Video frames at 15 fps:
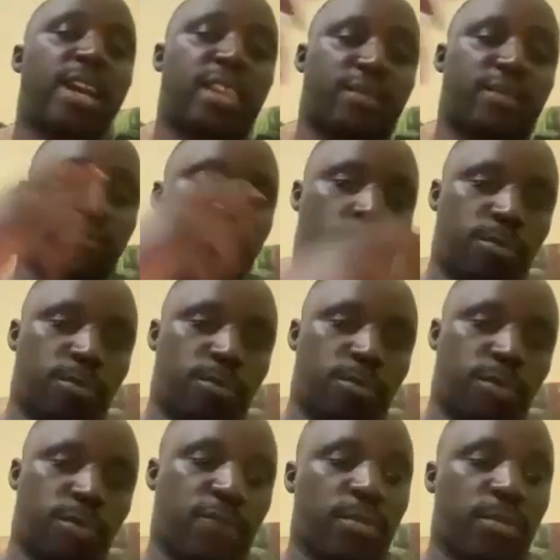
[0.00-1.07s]
and then
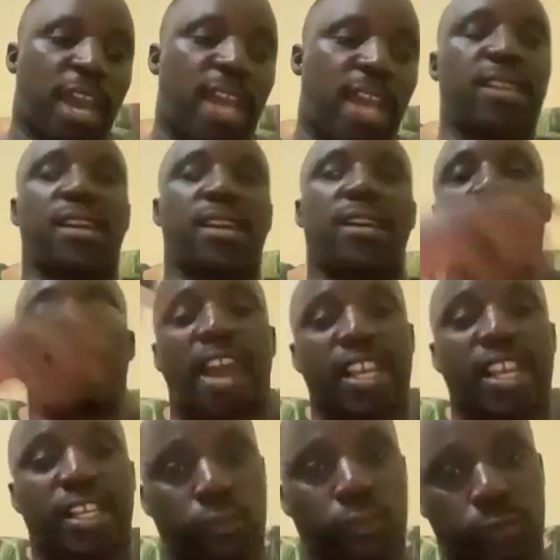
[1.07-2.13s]
from that they find